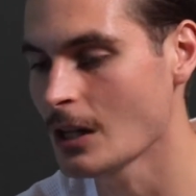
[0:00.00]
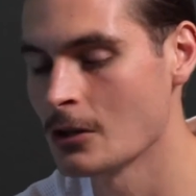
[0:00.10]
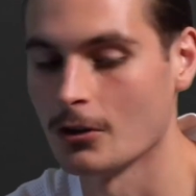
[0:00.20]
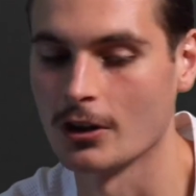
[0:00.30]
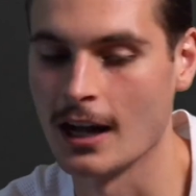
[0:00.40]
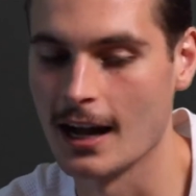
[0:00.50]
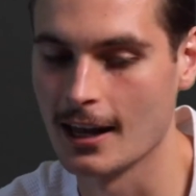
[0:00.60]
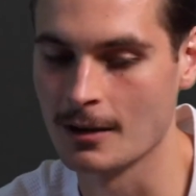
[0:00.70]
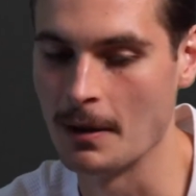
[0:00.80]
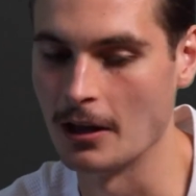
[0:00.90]
you got a guy
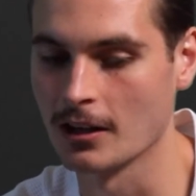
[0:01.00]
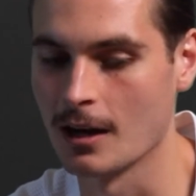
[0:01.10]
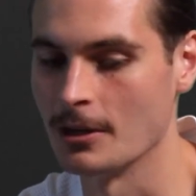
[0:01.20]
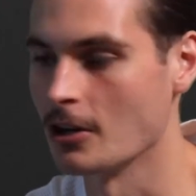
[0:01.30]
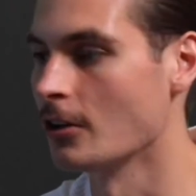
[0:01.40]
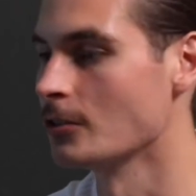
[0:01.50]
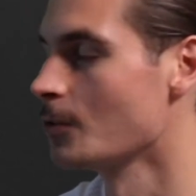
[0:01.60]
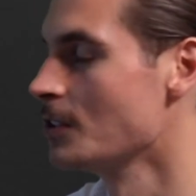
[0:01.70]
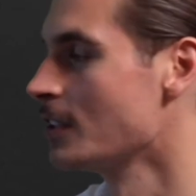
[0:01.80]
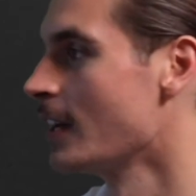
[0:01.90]
like Bale coming on. It's
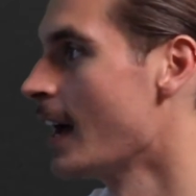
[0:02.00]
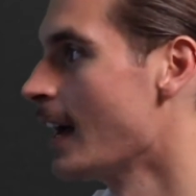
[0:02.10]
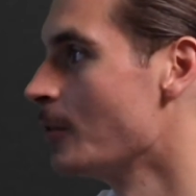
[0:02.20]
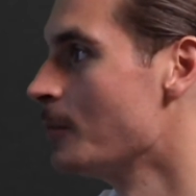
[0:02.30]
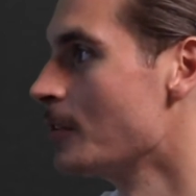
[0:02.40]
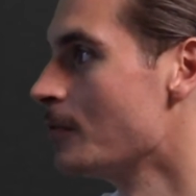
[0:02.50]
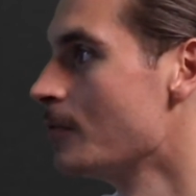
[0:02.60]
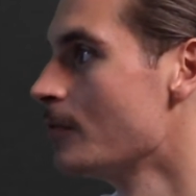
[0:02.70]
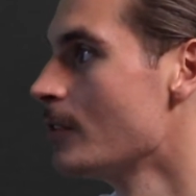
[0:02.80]
always going to add a bit of